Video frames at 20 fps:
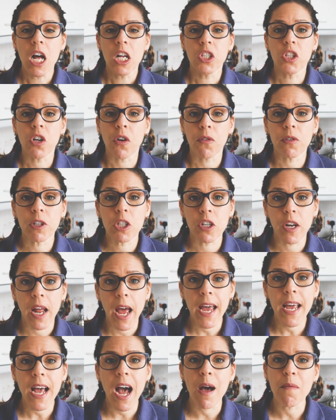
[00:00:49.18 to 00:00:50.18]
So
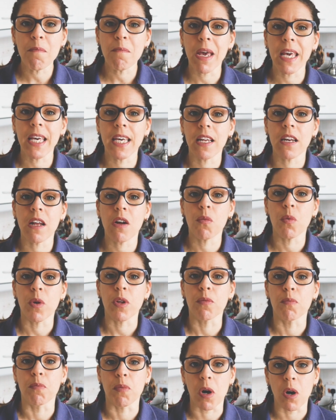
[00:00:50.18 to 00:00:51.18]
today I'm making it
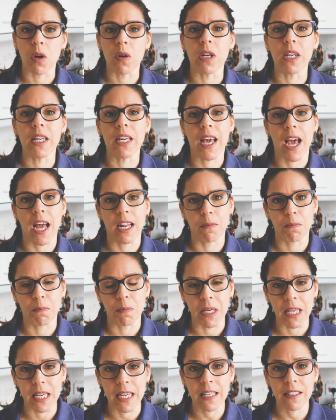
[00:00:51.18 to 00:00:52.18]
with broccoli and
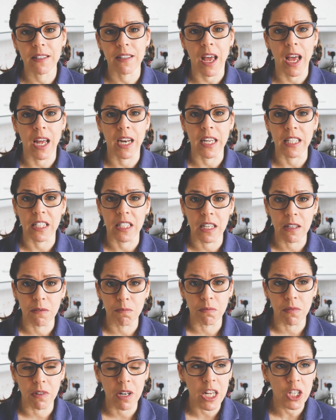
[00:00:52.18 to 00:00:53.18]
peas, and it's
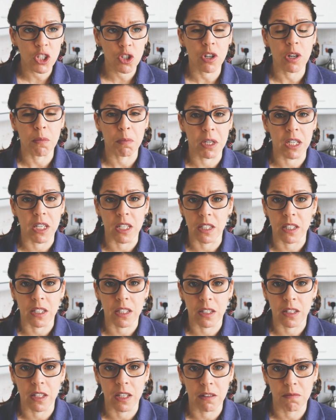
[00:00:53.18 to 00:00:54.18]
literally because
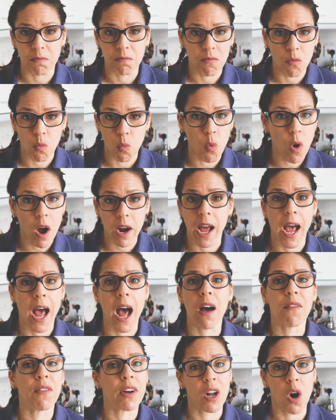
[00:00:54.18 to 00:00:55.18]
it's the what I
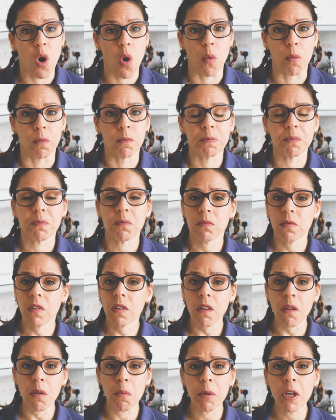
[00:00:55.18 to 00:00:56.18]
have at home.
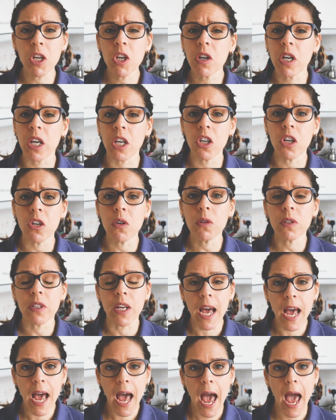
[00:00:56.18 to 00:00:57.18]
But you can use
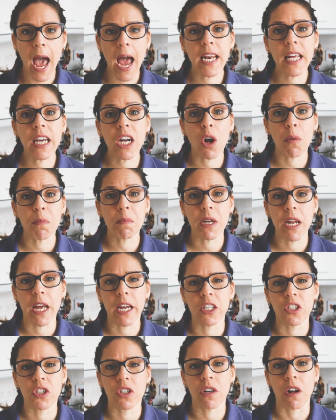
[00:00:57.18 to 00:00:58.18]
any
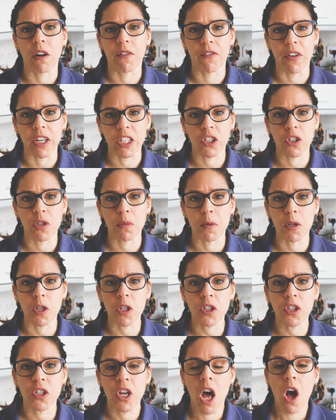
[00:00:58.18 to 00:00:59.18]
combination of
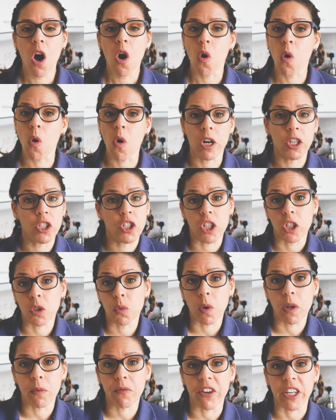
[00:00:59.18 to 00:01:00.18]
vegetables or just
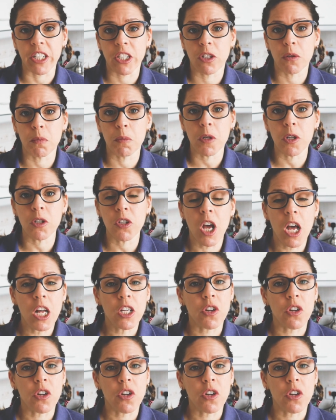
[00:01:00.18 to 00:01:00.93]
one vegetables.